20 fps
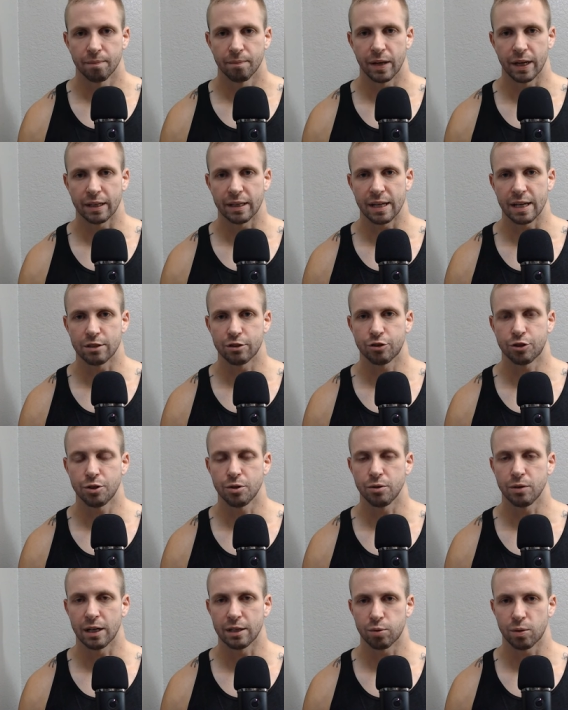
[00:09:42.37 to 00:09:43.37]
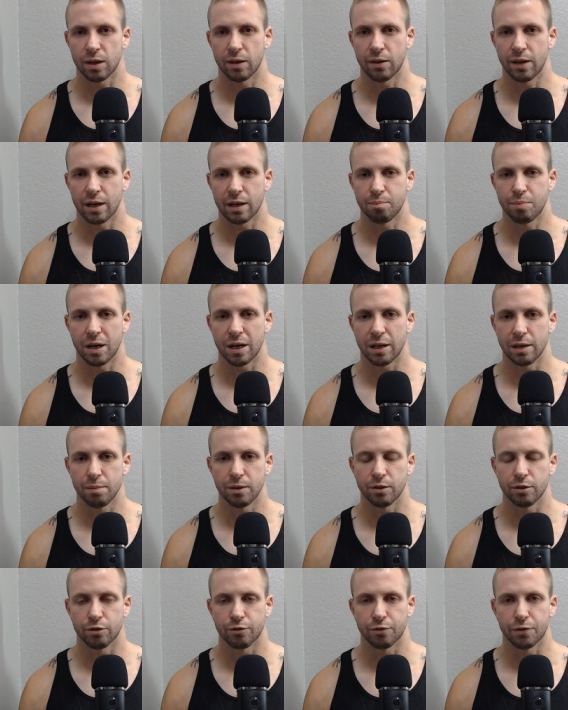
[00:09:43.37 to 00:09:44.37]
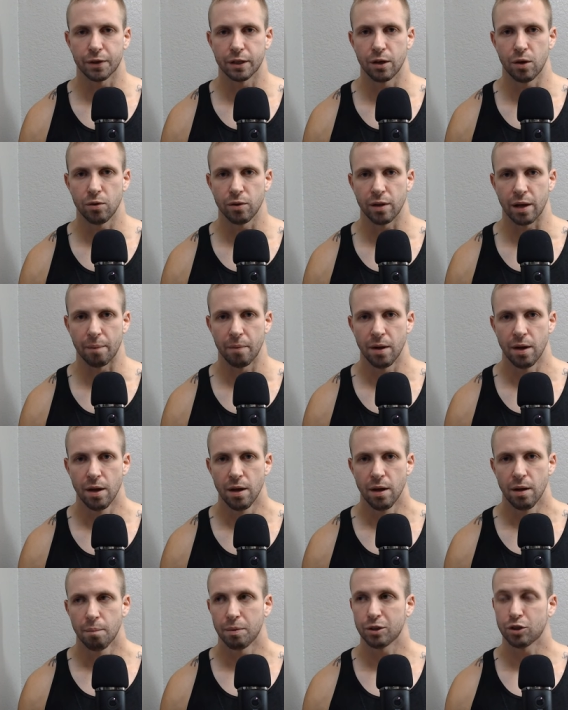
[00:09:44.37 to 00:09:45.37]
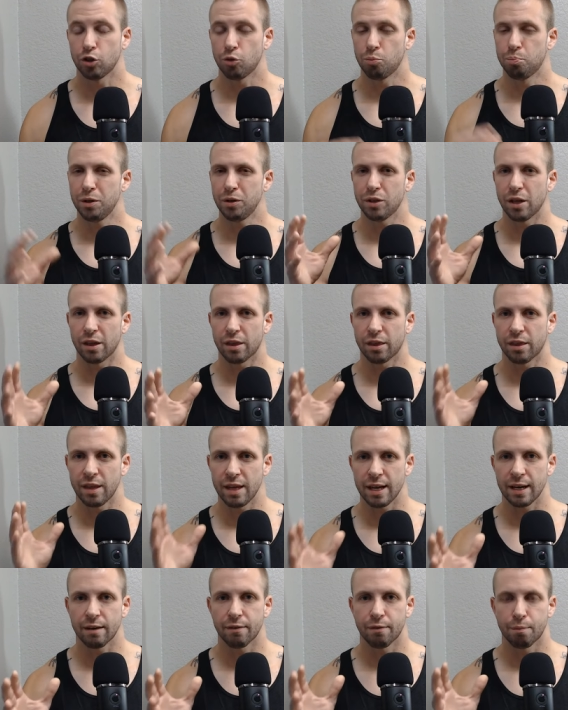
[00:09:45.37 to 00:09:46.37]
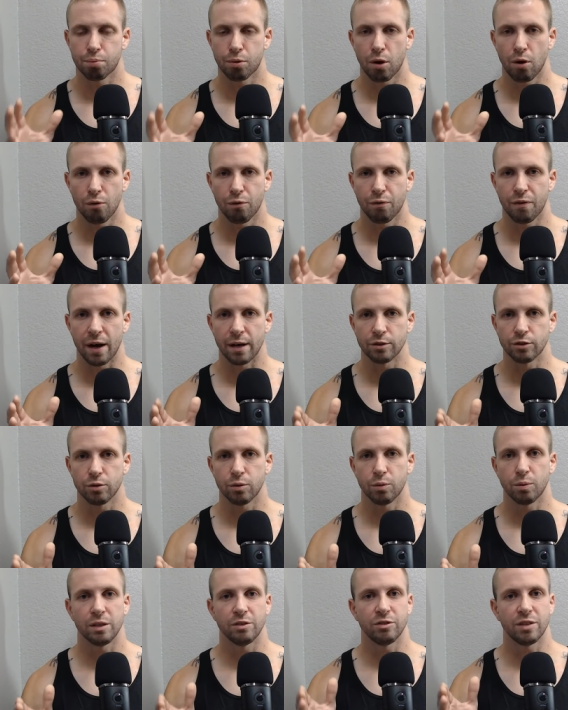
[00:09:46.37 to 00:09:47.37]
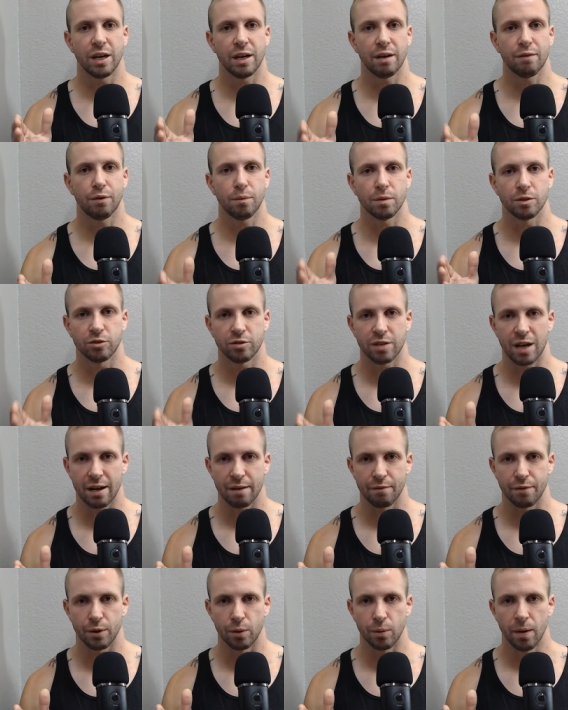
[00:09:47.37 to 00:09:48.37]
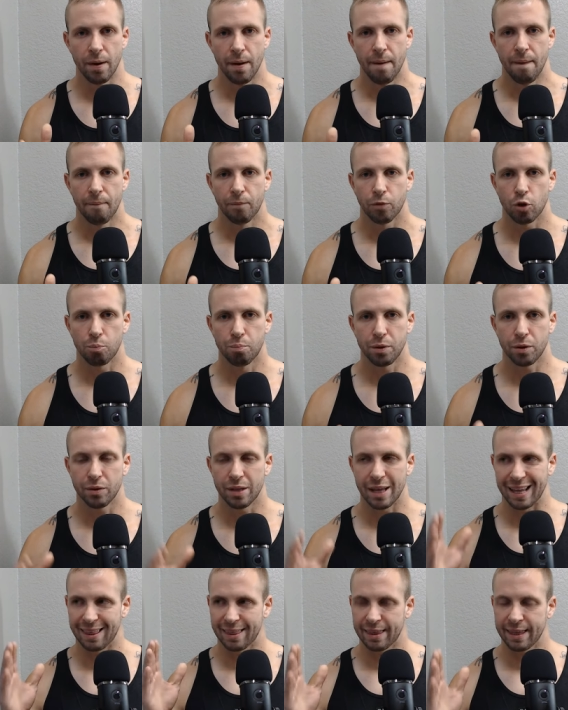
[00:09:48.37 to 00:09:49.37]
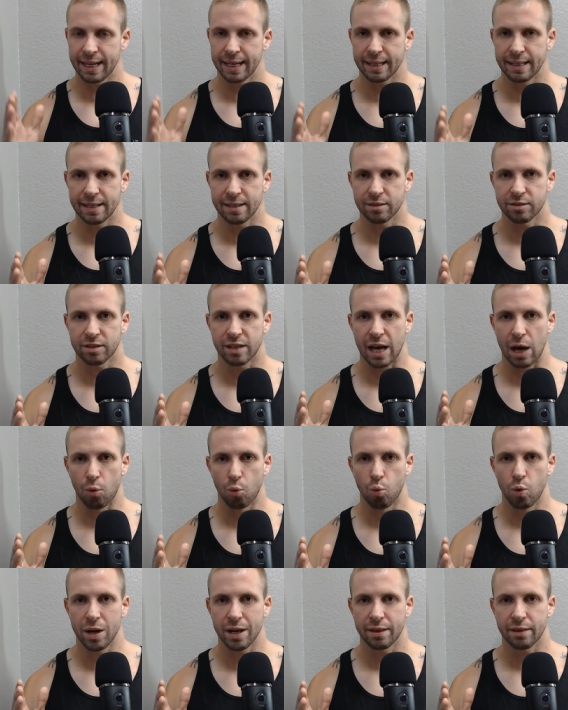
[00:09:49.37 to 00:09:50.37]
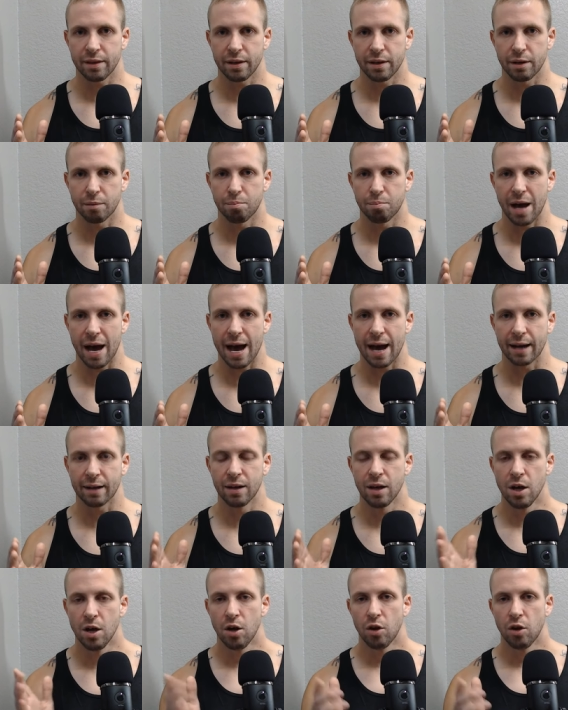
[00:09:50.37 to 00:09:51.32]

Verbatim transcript: Like, that's true. That's why a lot of bodybuilders forgo them. But they'll build a thick profile. So when you stand from a side view, they'll build that thickness, that width in your back.